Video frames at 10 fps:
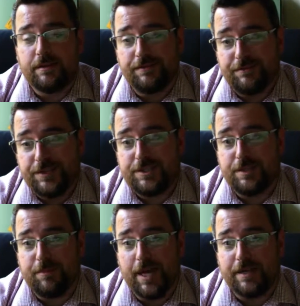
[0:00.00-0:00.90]
the
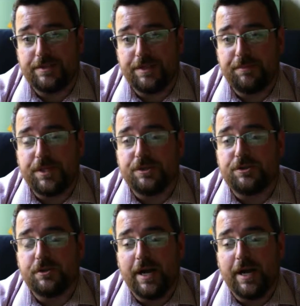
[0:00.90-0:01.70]
fishing magazine because you'll